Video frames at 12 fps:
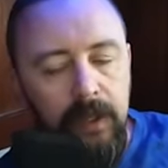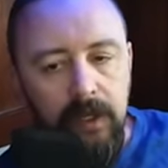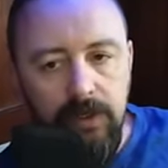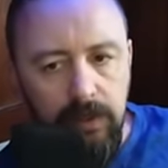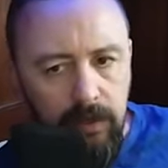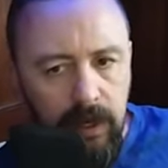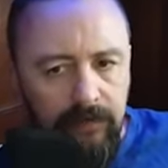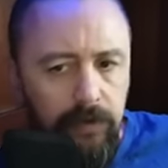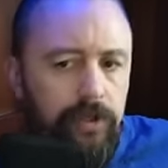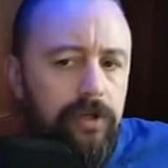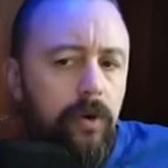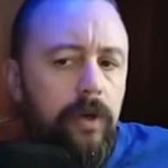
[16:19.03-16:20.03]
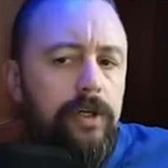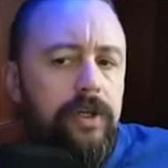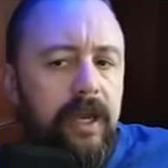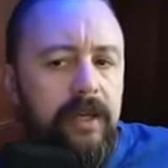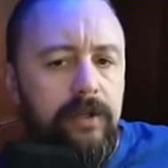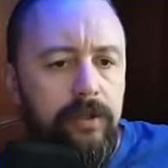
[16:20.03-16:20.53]
So you have your storage
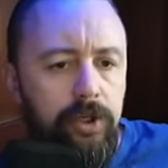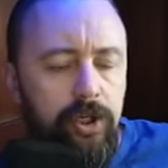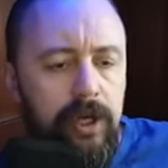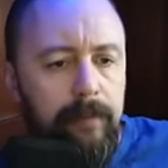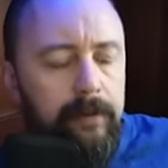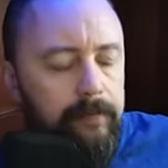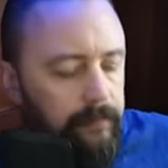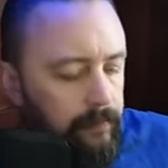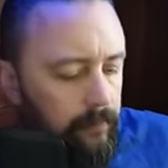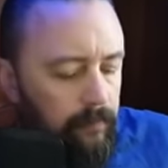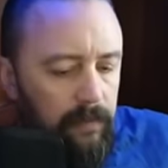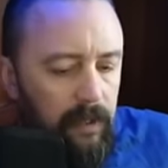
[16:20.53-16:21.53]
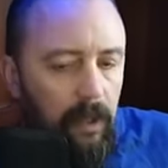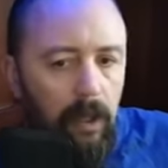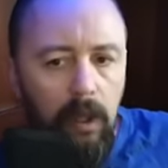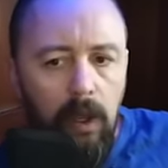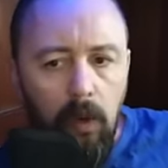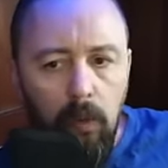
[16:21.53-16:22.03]
tanks on the ship
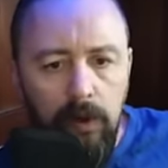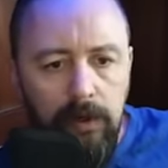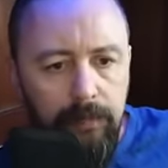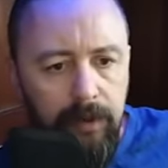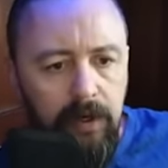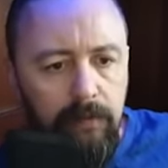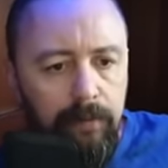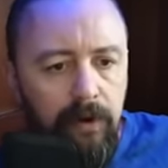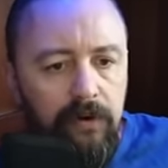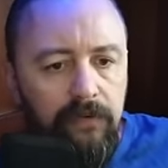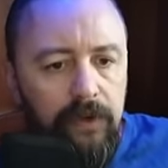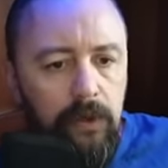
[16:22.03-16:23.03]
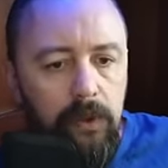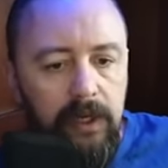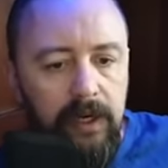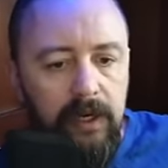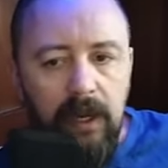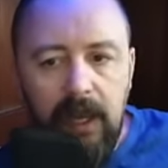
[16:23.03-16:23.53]
where you put your bulk fuel
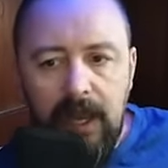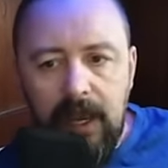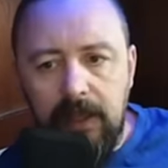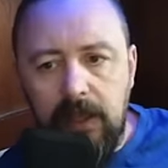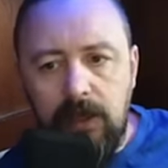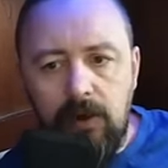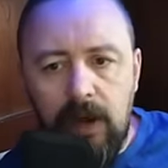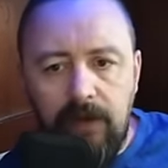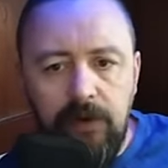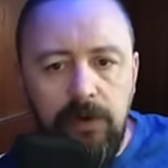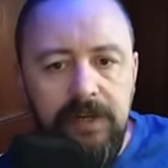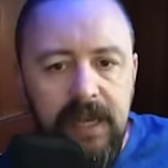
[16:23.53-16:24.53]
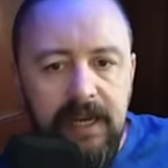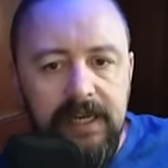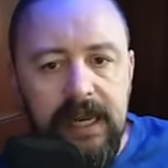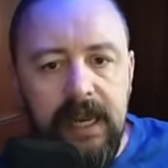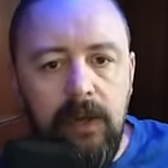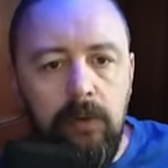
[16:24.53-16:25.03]
in, and then you have your day
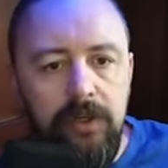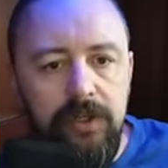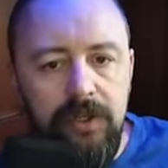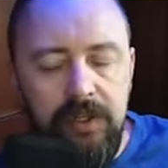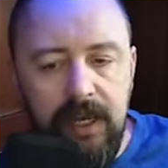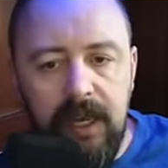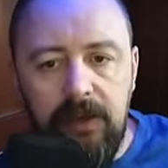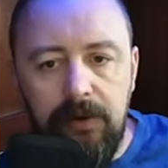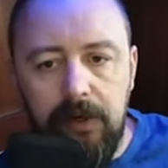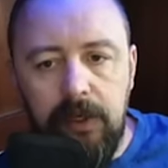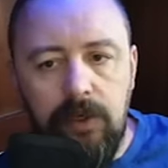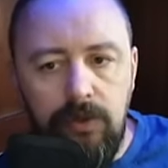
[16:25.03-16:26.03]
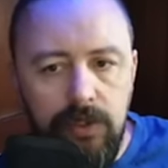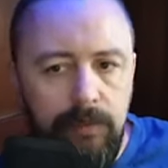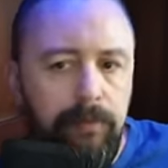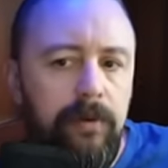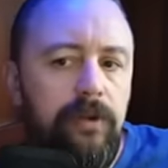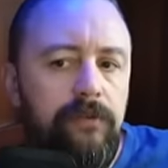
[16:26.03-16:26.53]
tank, which is the tank you're going to use to
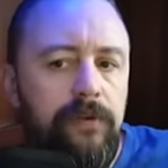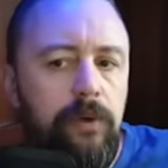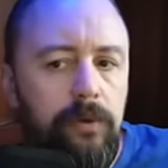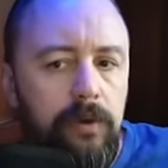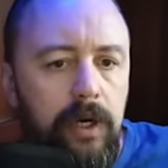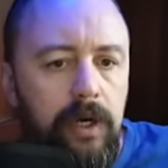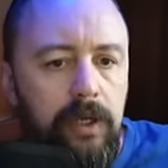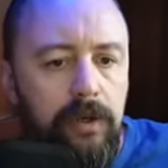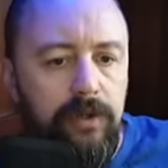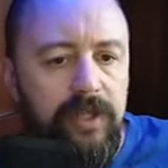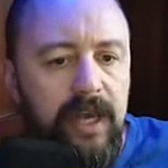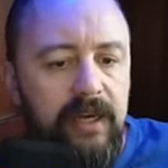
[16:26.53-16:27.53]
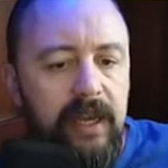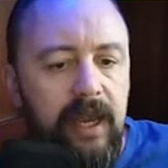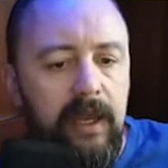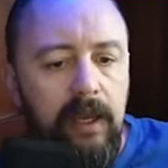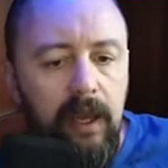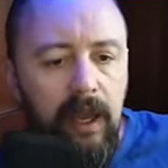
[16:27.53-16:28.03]
burn the fuel you're going to use that
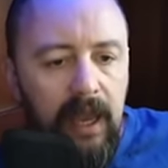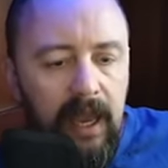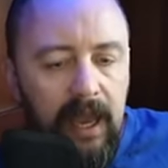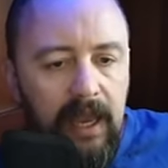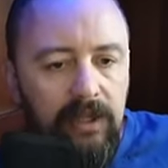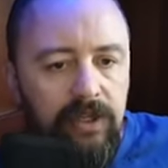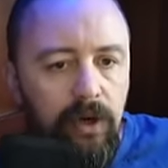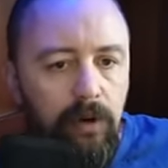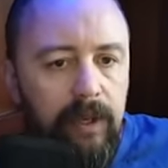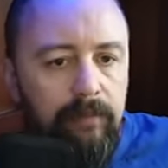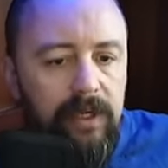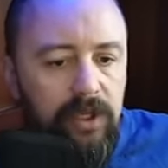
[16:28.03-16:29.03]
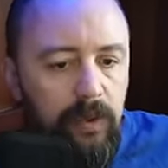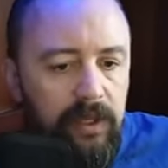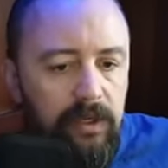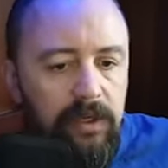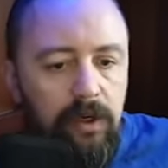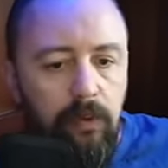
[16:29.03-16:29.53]
day. And so, in between
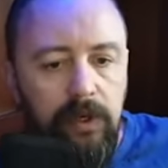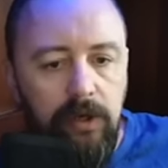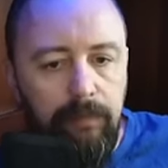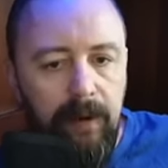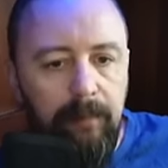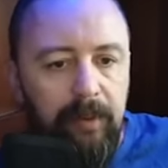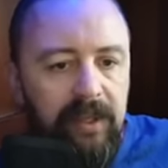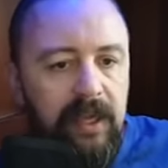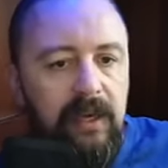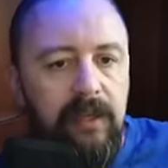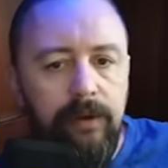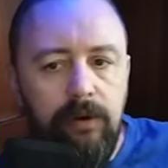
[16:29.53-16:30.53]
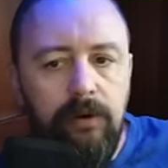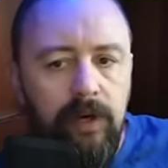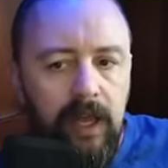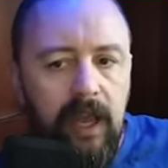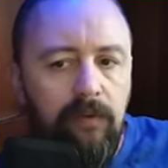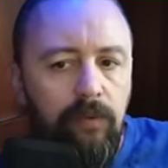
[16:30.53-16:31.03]
the two, when you're pumping that in there, you're going
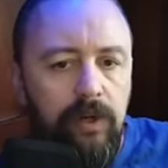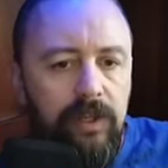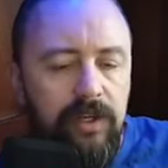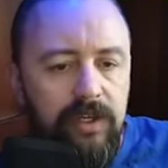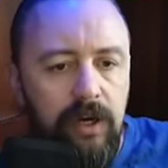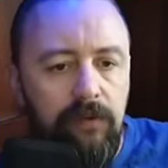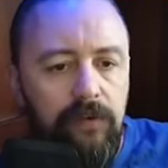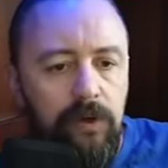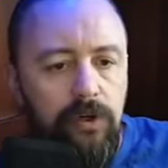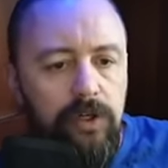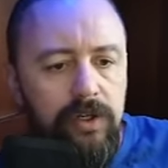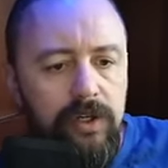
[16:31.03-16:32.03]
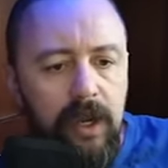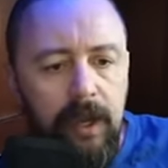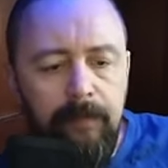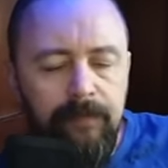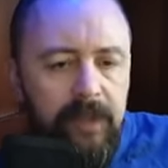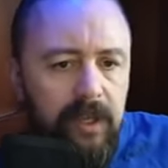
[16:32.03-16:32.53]
to have one of these centrifuges
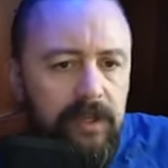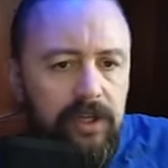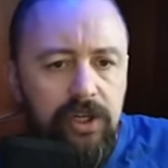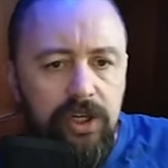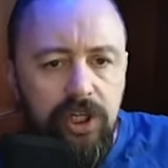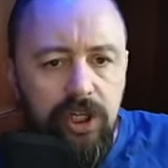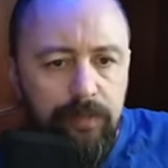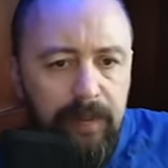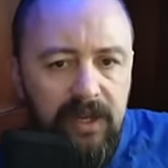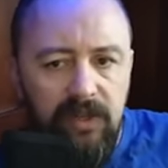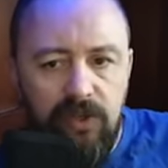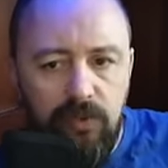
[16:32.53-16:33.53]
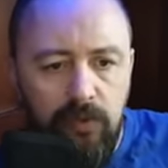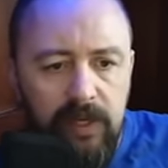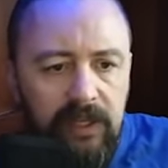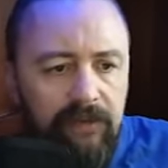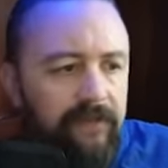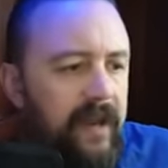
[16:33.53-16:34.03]
that just spins
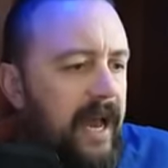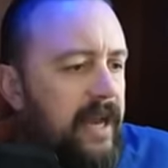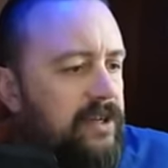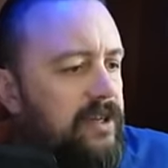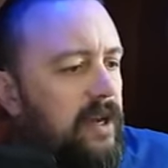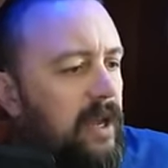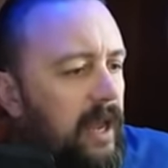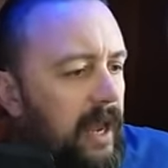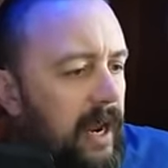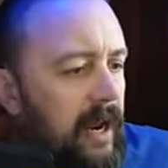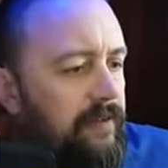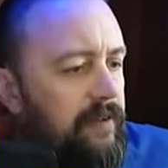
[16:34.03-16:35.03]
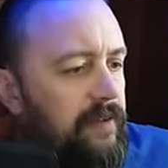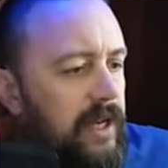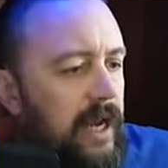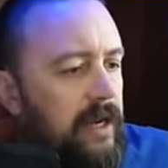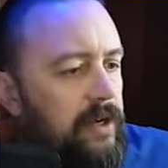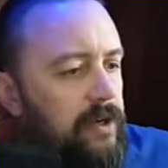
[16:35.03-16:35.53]
really fast and I've even
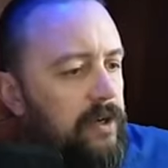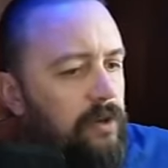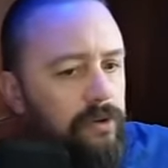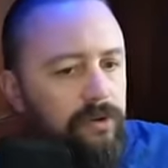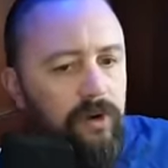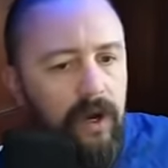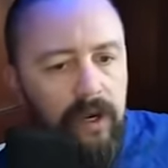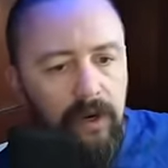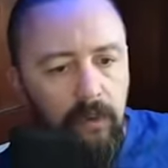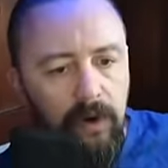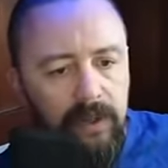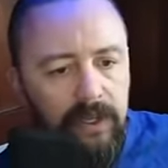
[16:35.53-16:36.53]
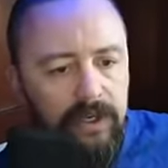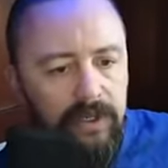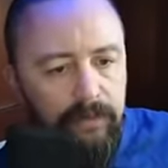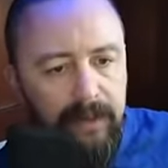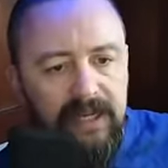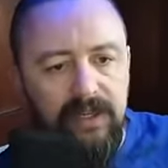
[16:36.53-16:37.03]
got an internal drawing on one of these.
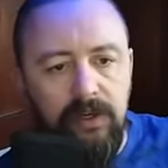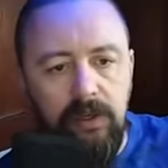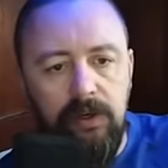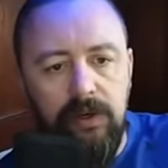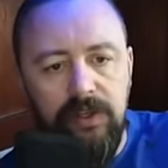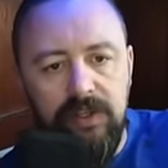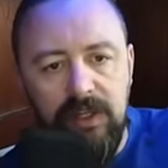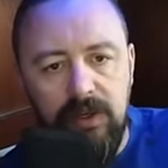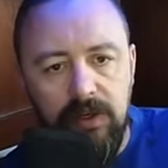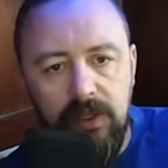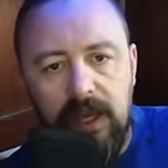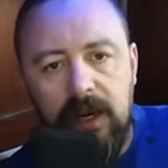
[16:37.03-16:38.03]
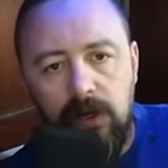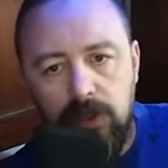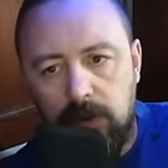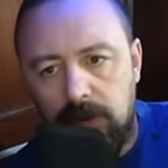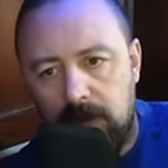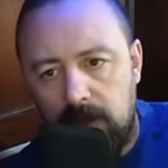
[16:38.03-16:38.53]
So basically, you can see there's layers
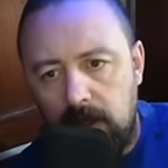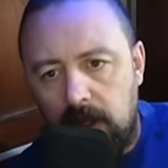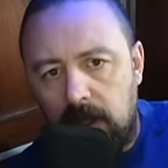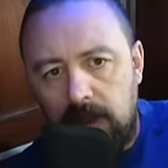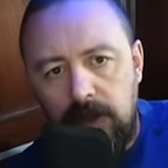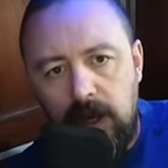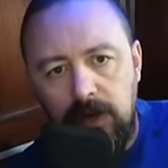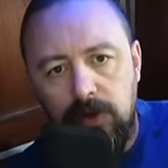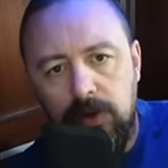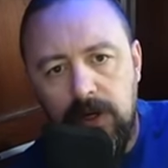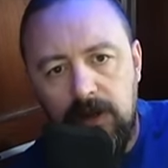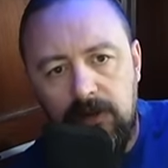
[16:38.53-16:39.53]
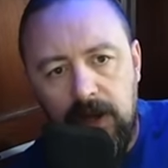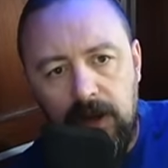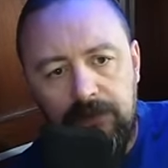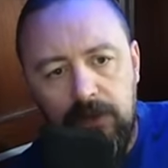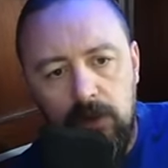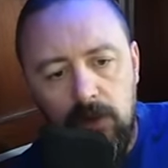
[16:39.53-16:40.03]
where the, the untreated uh,
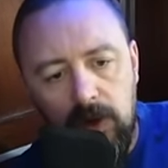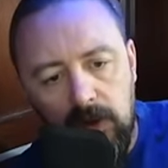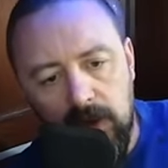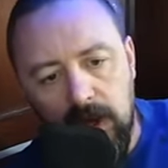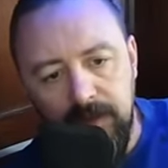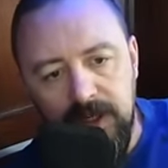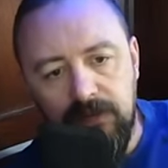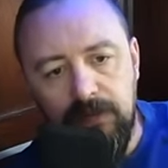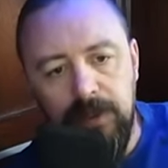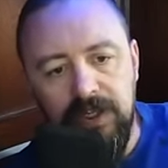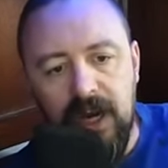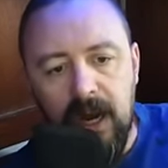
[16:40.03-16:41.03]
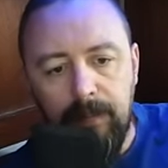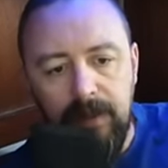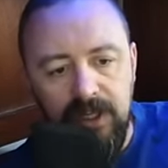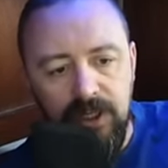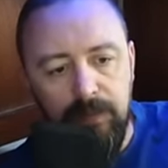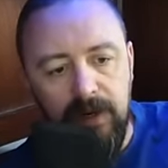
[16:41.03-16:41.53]
fuel oil comes in from the top.
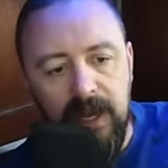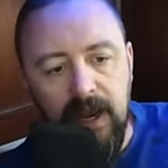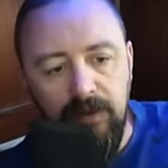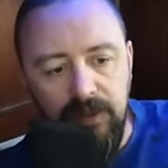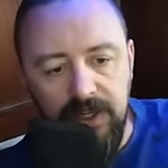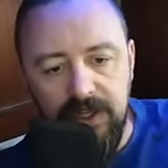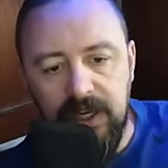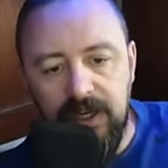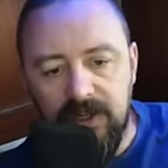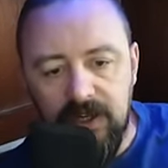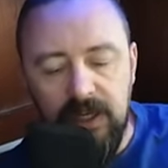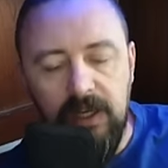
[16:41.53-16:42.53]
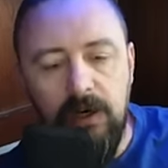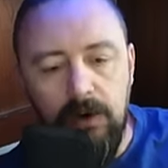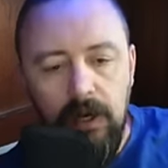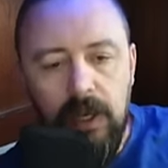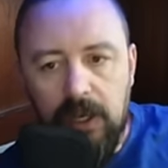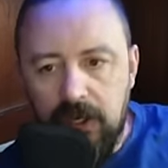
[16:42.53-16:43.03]
It's spread out. This thing is sitting here
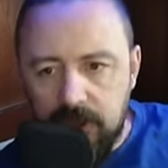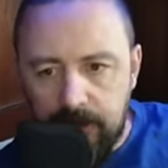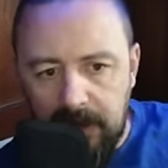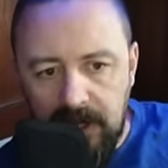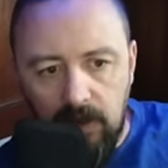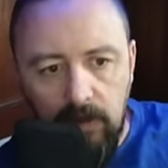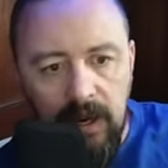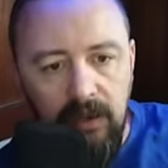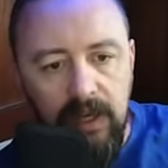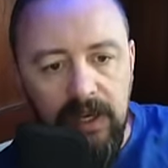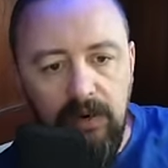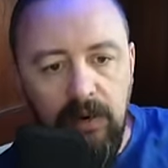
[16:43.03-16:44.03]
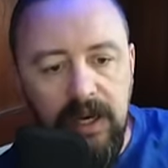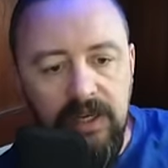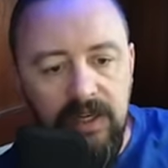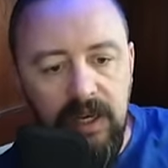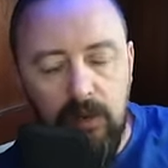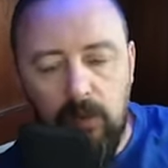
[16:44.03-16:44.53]
spinning around like
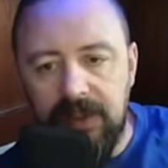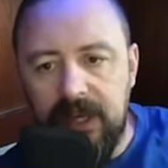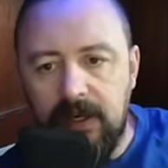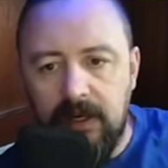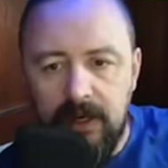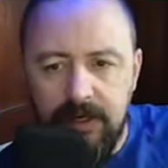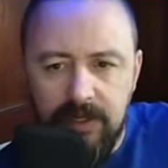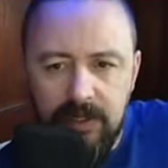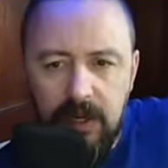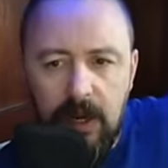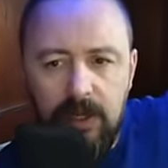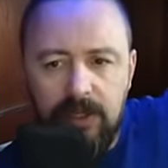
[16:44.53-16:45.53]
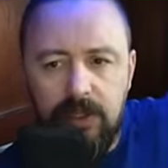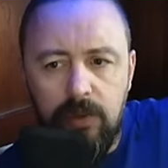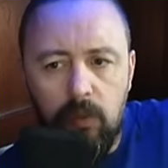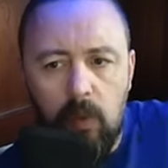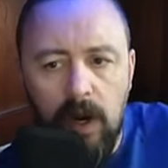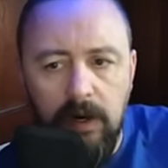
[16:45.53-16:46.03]
crazy. And what that does is it causes the
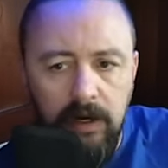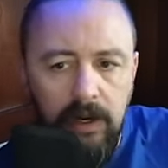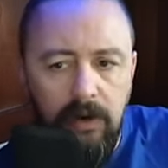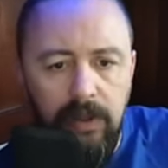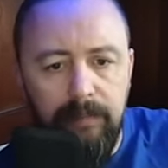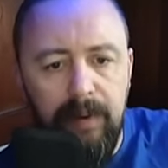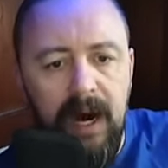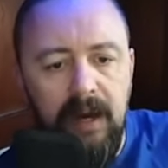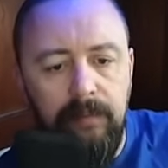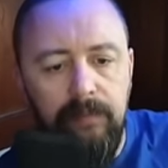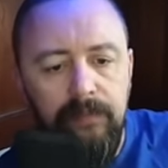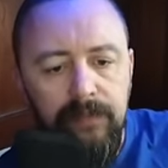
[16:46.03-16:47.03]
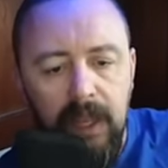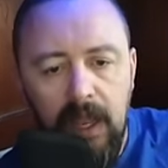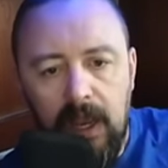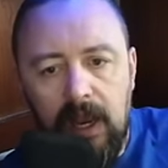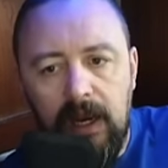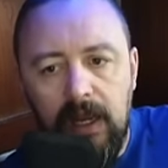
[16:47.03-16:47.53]
water to go to the bottom
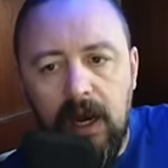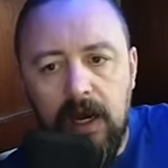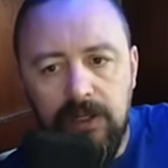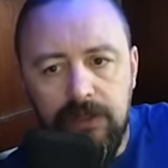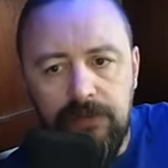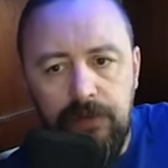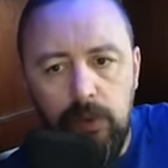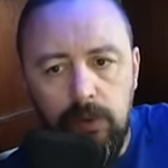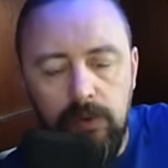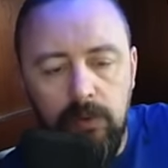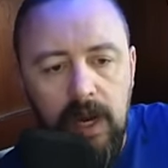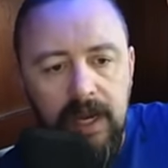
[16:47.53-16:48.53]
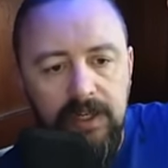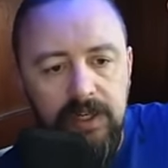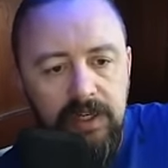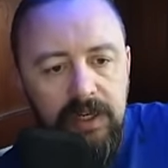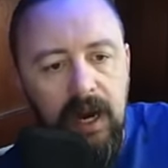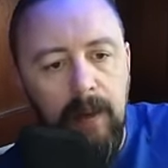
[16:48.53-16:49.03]
and it causes fuel to rise to
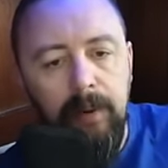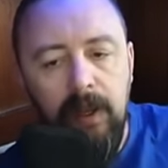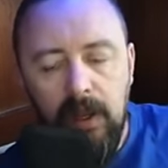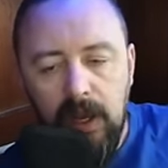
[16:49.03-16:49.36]
the top.